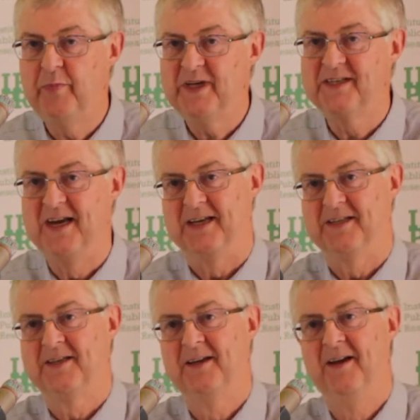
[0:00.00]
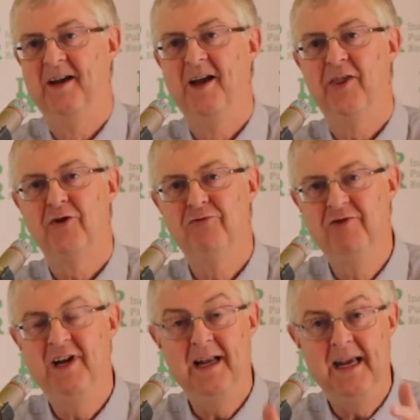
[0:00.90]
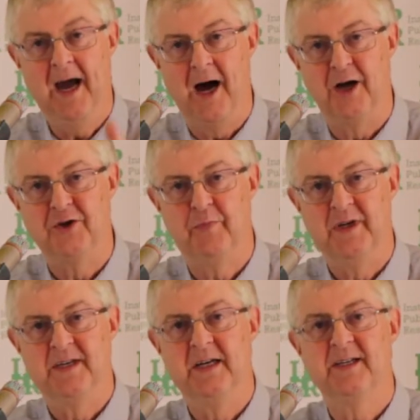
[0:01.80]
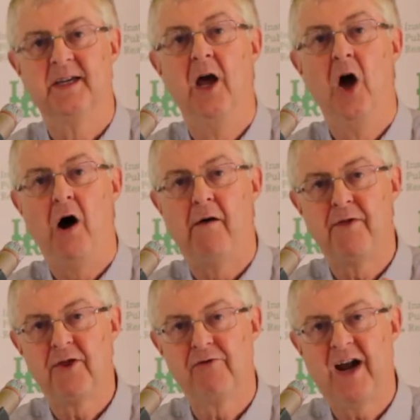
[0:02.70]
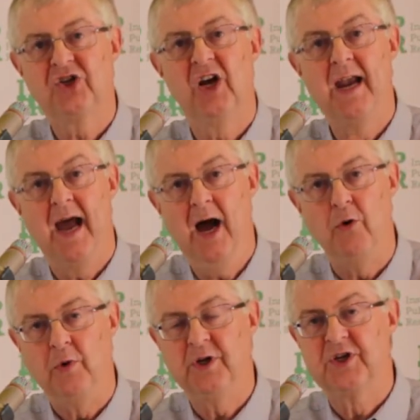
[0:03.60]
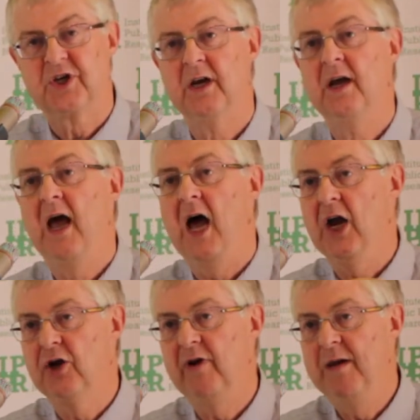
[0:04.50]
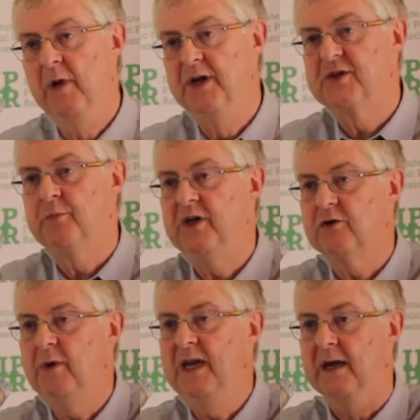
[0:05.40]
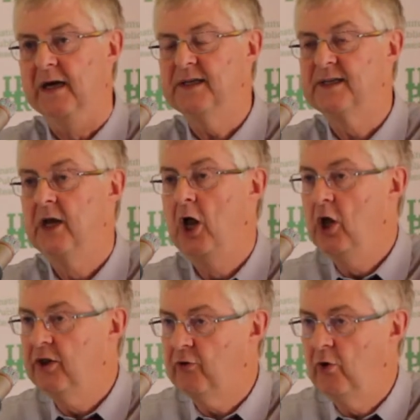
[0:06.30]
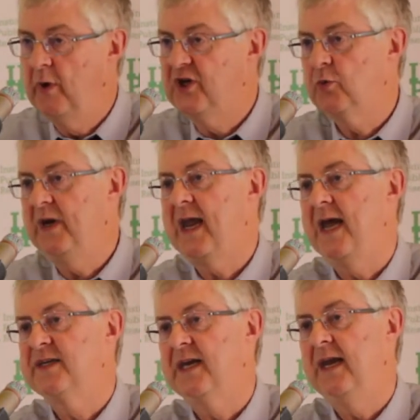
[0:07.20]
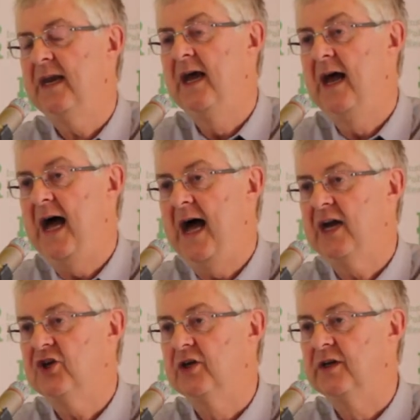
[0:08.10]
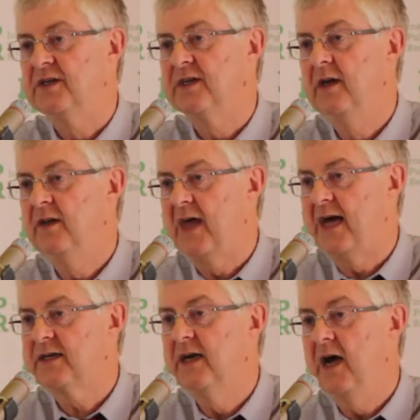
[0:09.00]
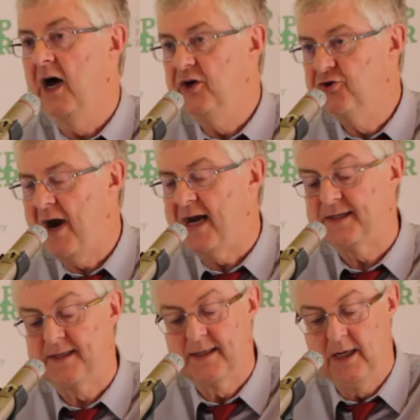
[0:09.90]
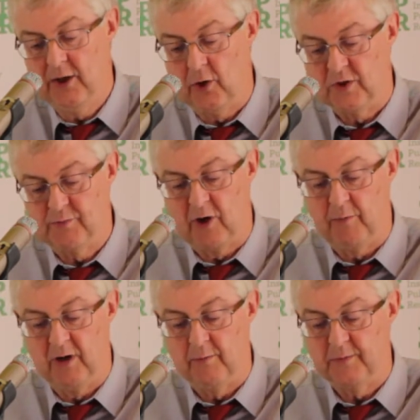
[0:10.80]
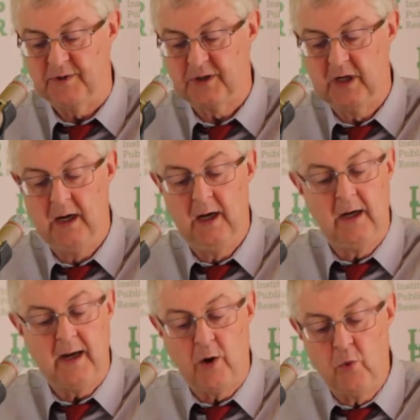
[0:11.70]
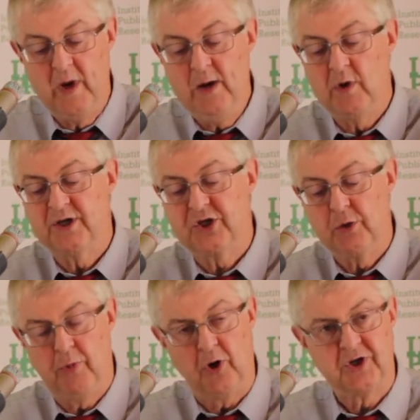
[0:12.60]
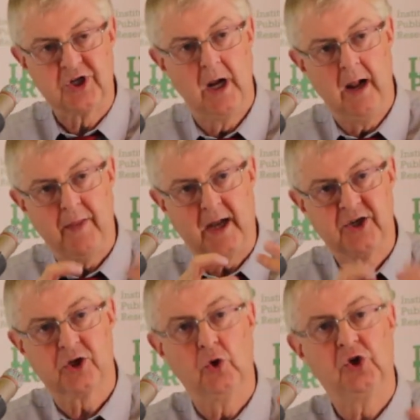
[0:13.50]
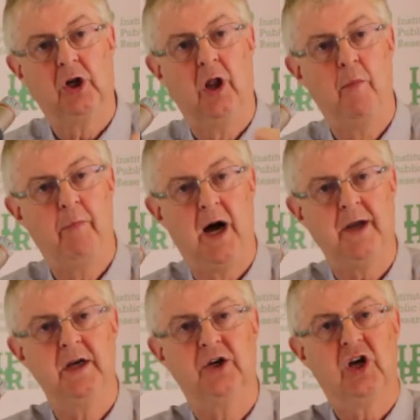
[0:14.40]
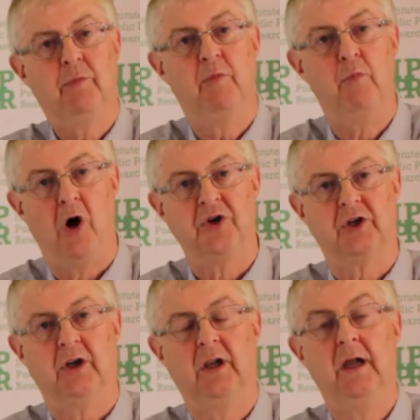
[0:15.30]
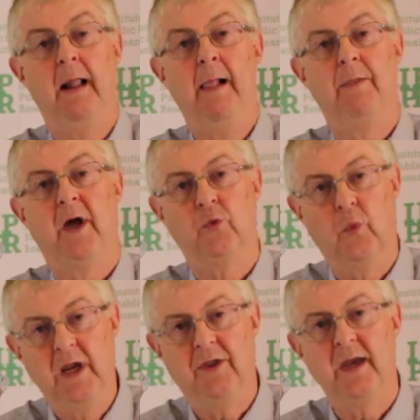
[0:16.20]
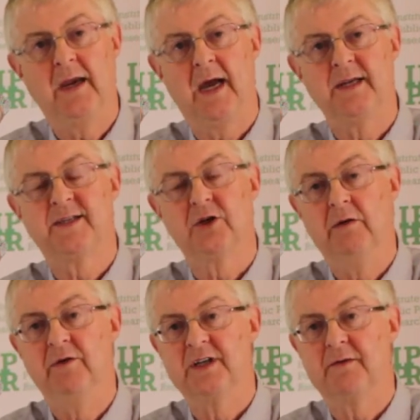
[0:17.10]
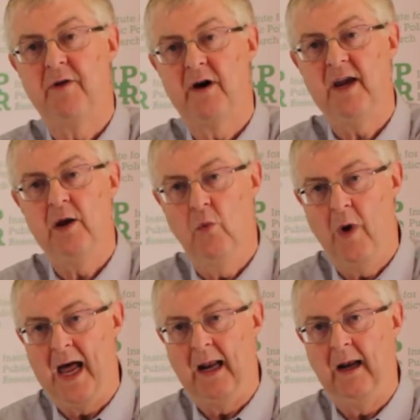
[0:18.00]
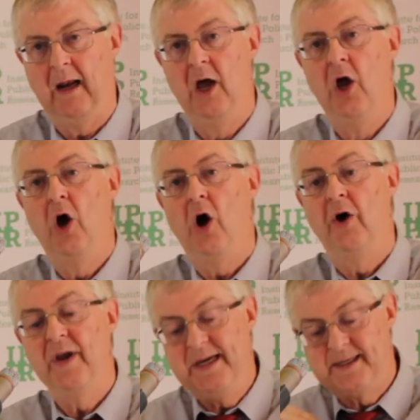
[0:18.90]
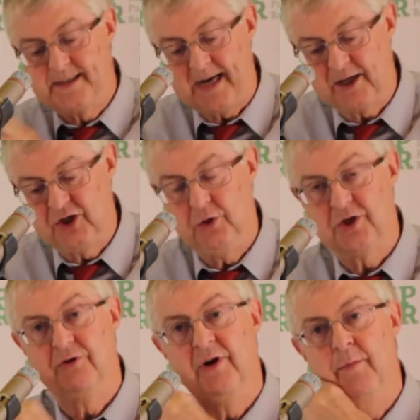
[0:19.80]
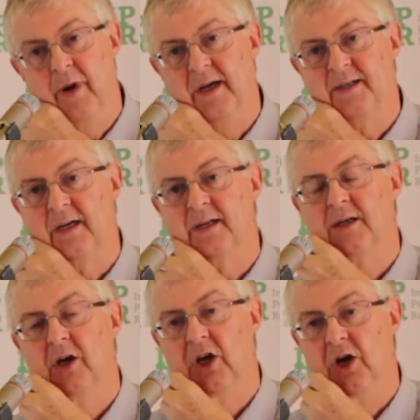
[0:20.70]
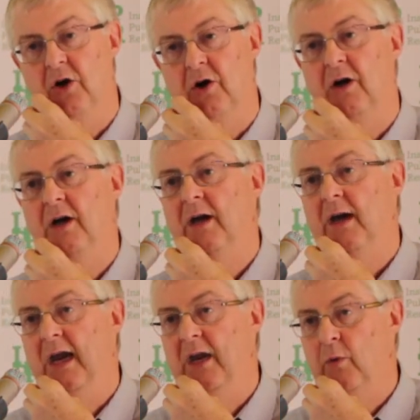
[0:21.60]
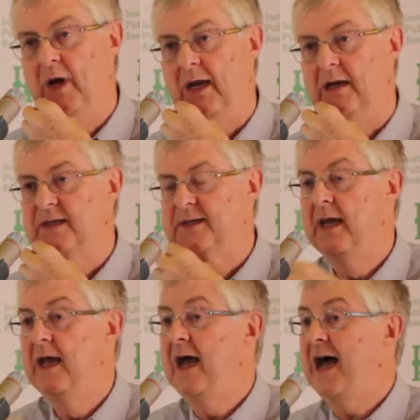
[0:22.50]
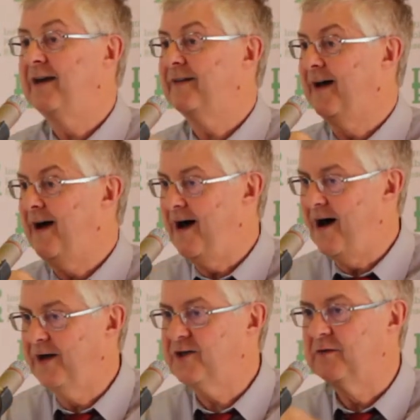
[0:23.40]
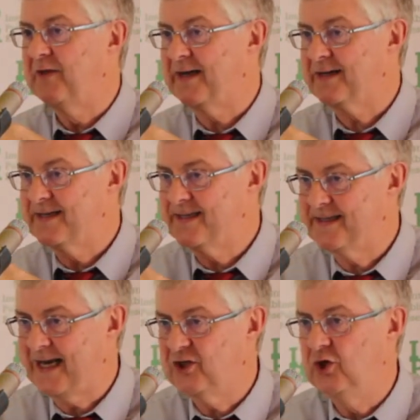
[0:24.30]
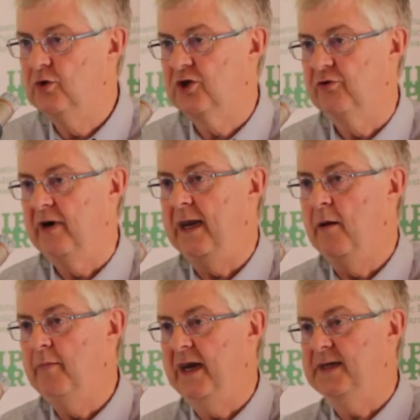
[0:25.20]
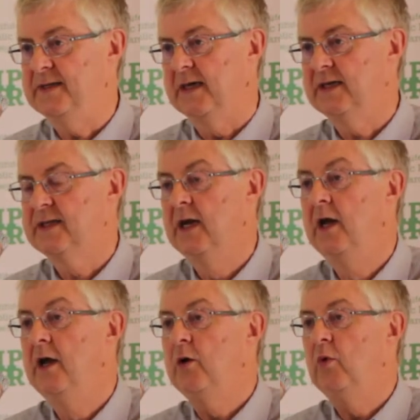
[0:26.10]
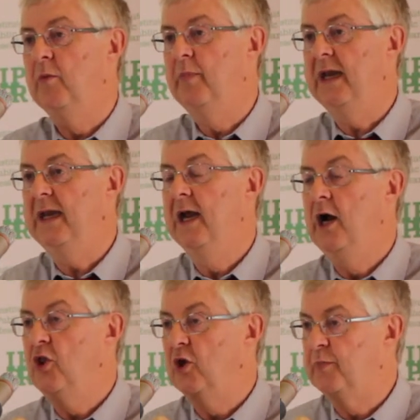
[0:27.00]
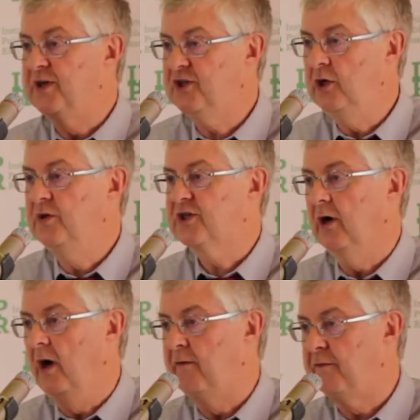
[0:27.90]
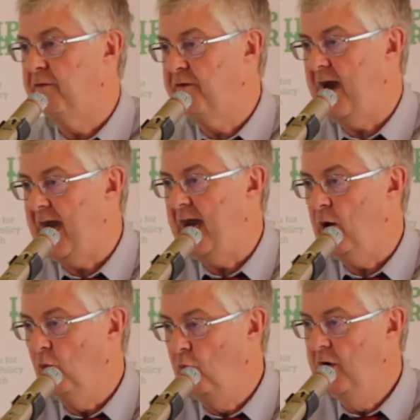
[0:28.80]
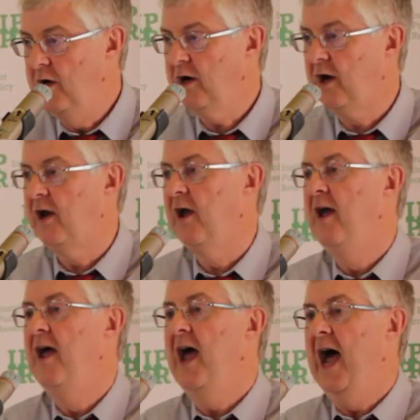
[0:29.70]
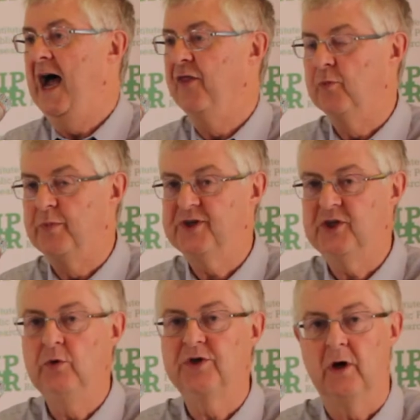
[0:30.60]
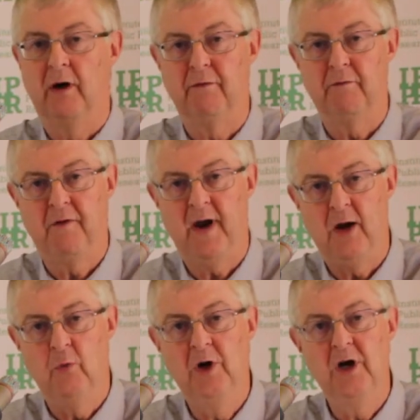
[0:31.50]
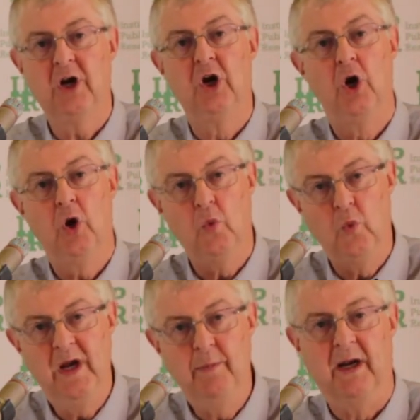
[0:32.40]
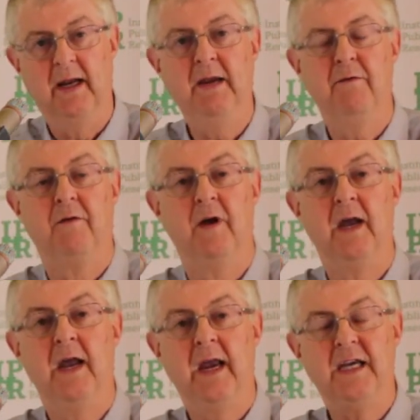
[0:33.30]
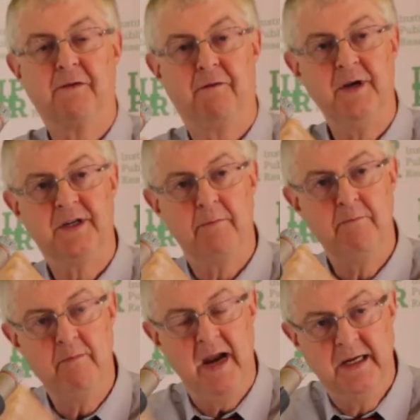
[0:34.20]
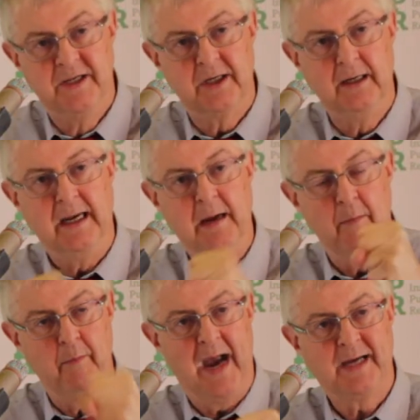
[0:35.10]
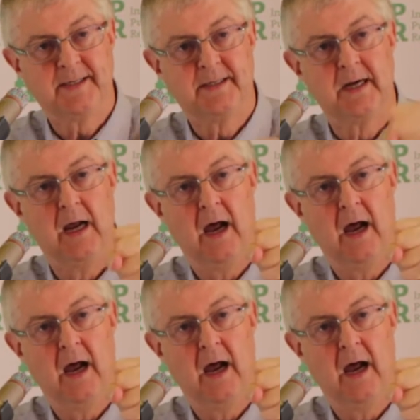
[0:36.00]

business, the really hard business of thrashing out agreements between us through which we can take actions that address those problems. Now, we want to put that social partnership model that we think has served us very well on a statutory basis here in Wales. And at the heart of that statutory basis will be the pursuit of fair work, and the pursuit of fair work, we believe, is fundamentally best